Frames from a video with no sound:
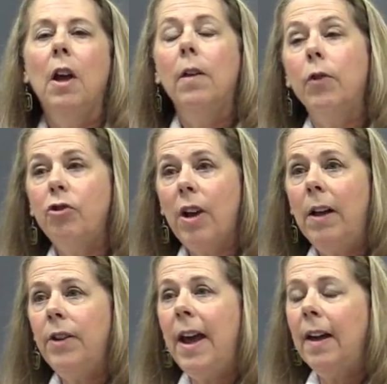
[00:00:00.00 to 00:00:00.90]
for
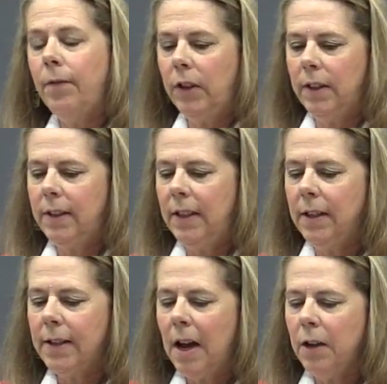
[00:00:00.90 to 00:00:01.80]
child advocacy,
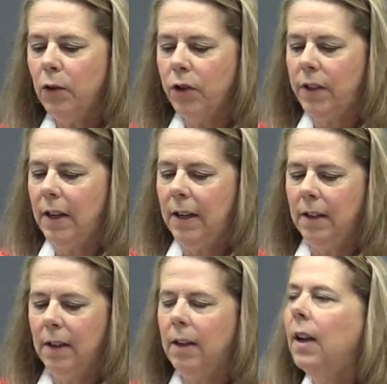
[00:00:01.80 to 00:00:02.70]
as I
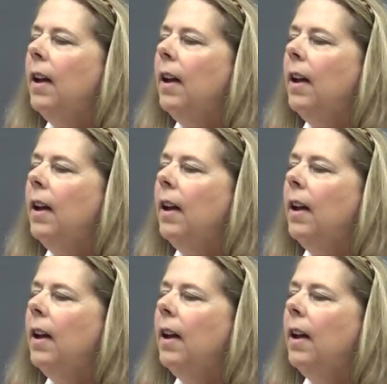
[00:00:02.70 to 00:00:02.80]
understand it,